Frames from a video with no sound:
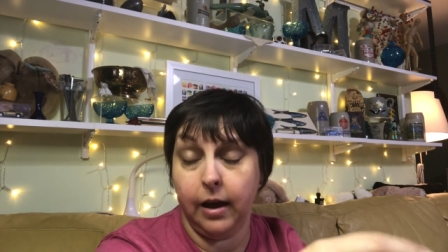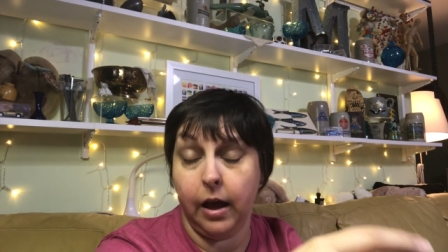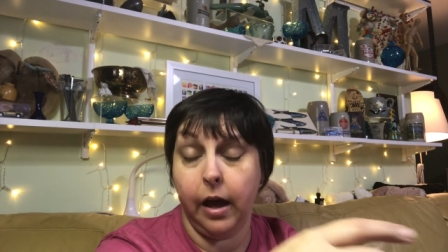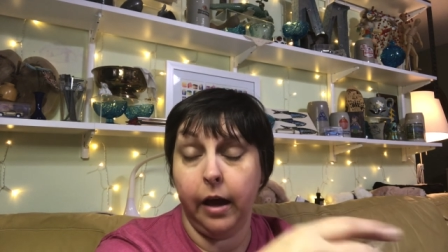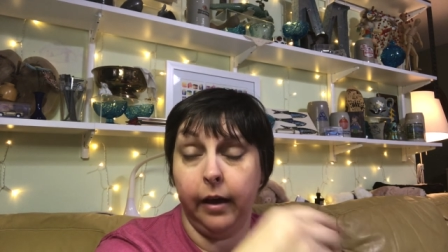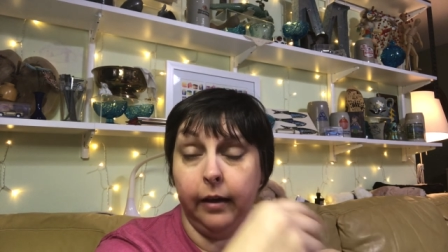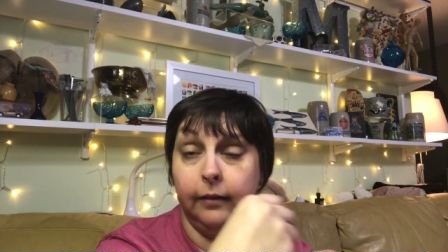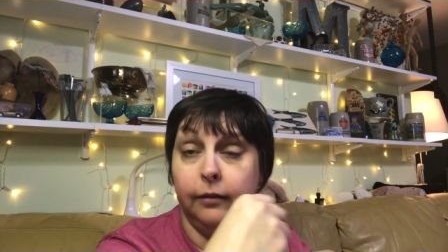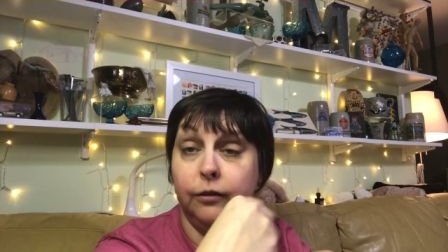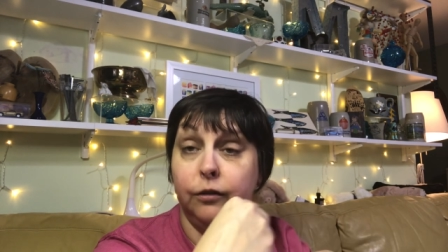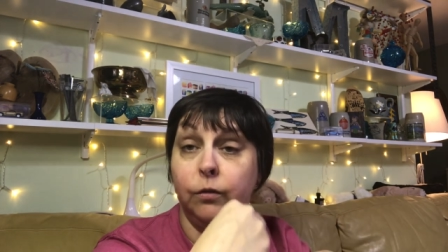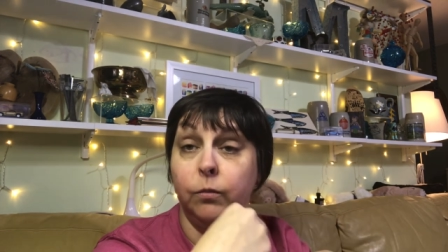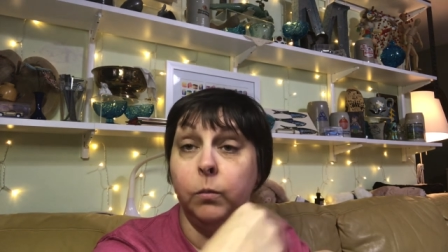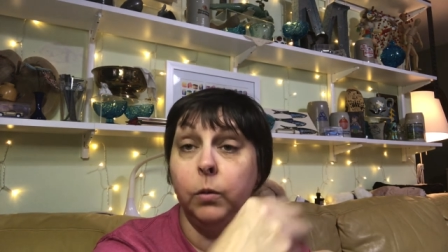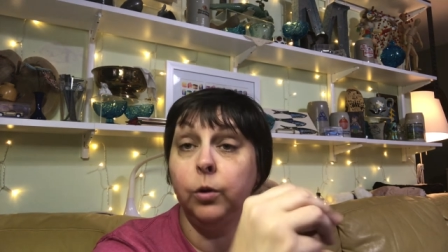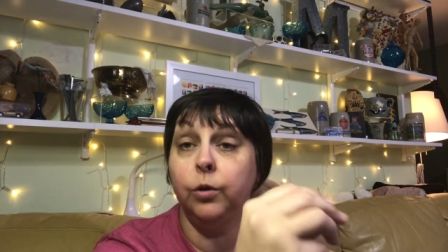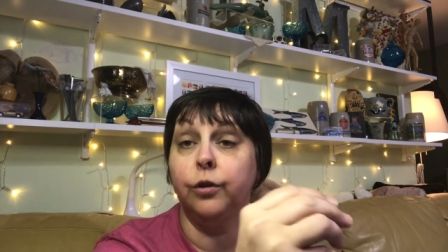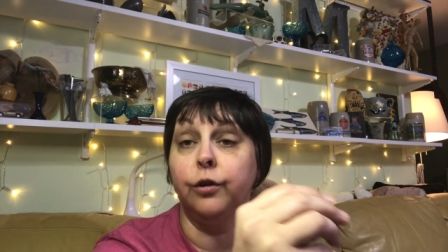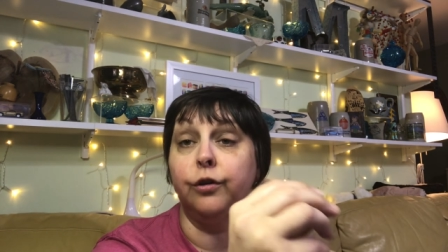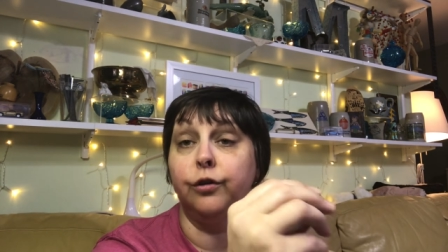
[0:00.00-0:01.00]
a
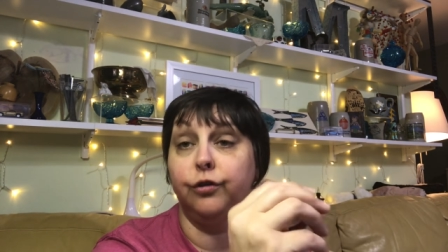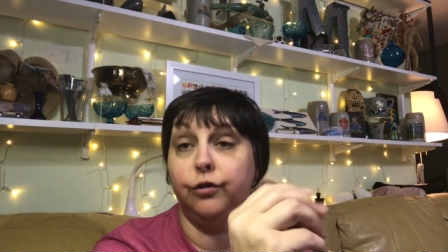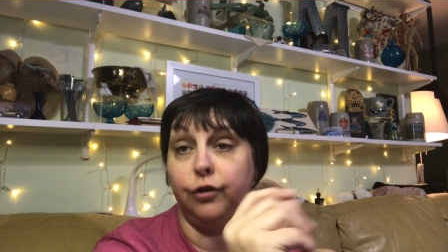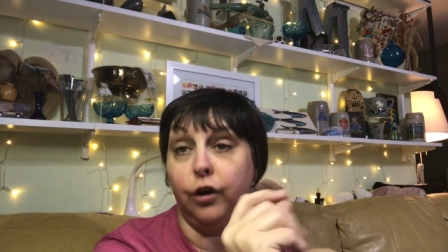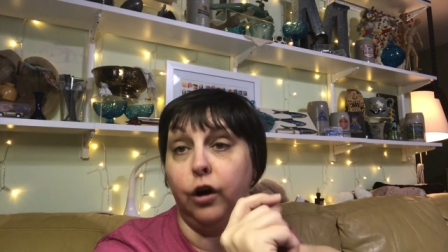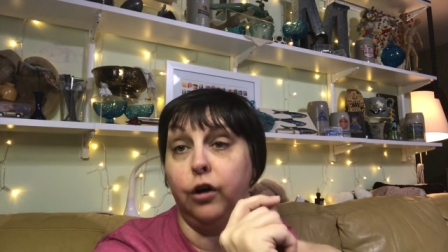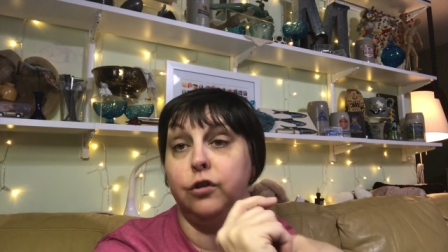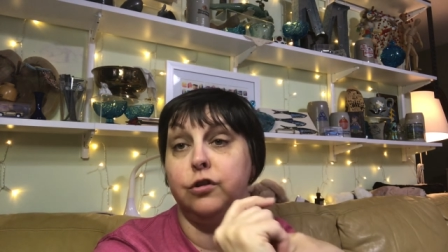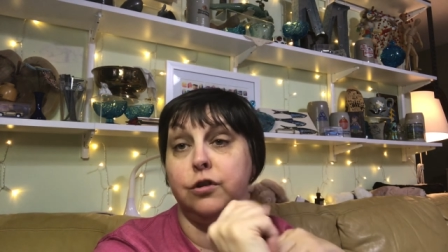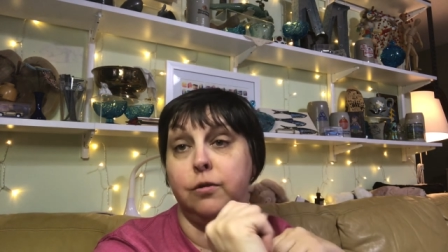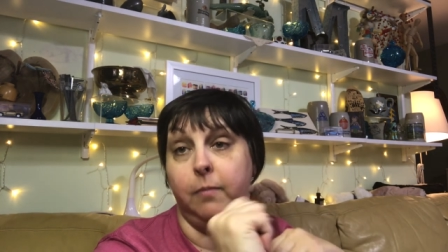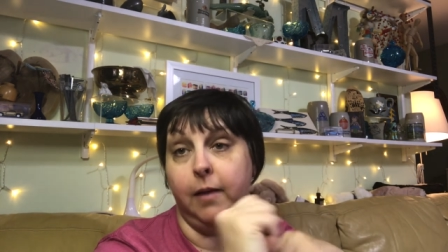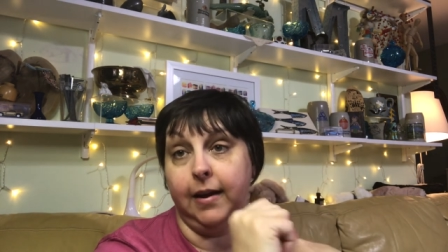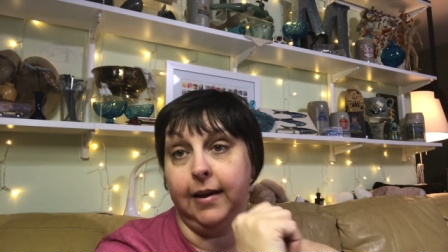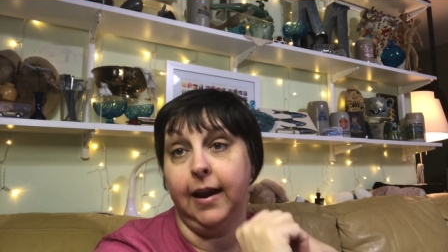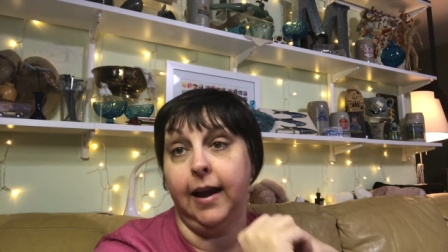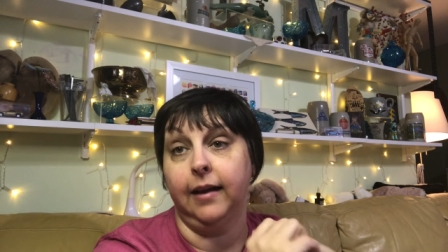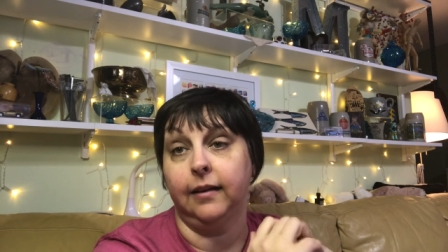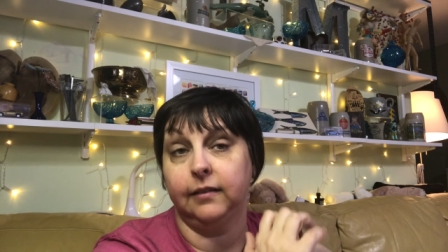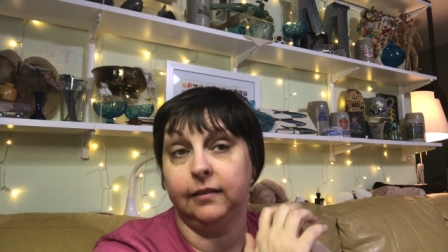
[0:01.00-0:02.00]
smoother start to my
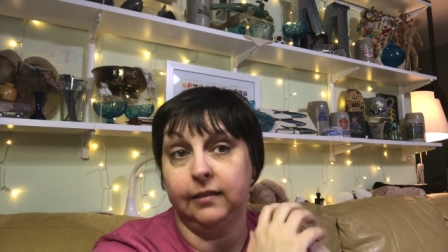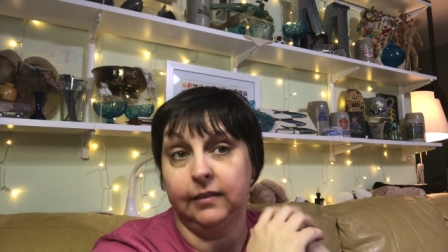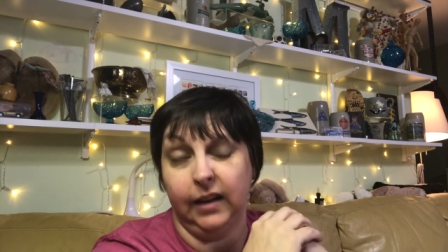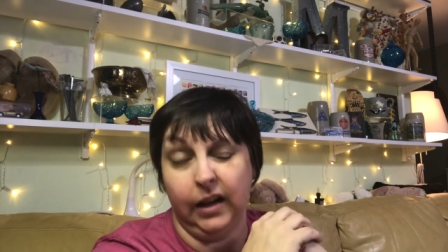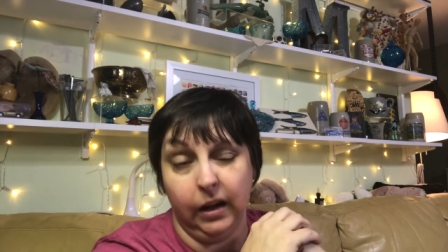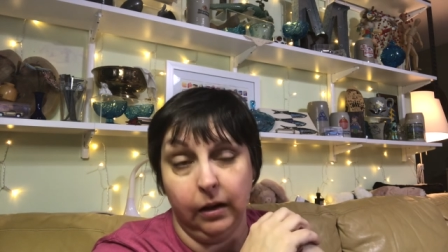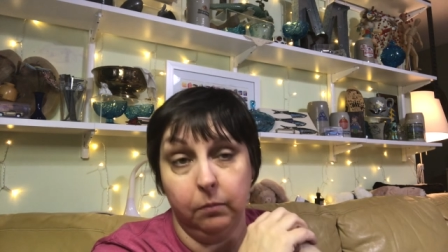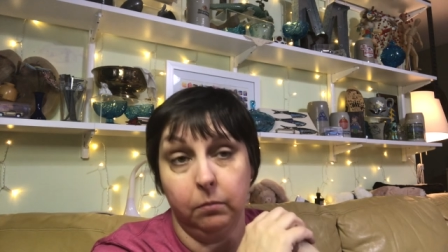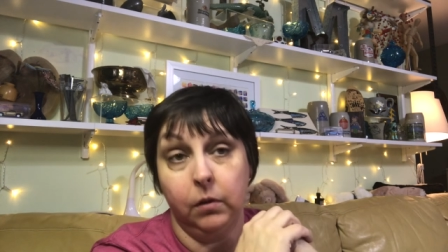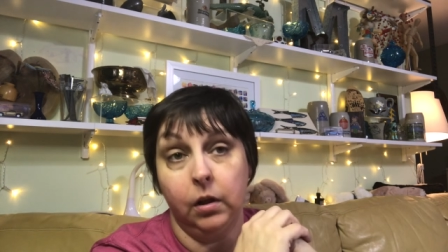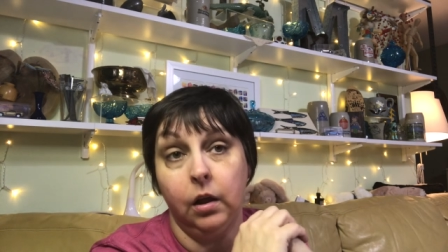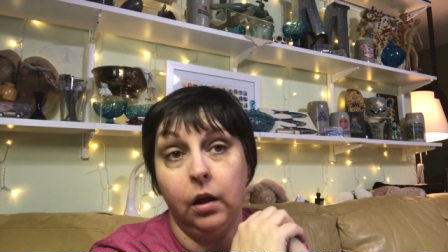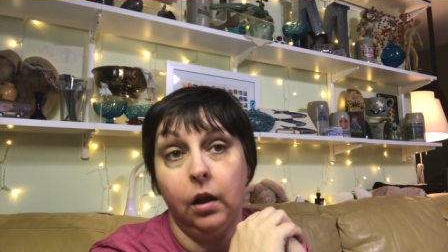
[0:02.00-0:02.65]
next seam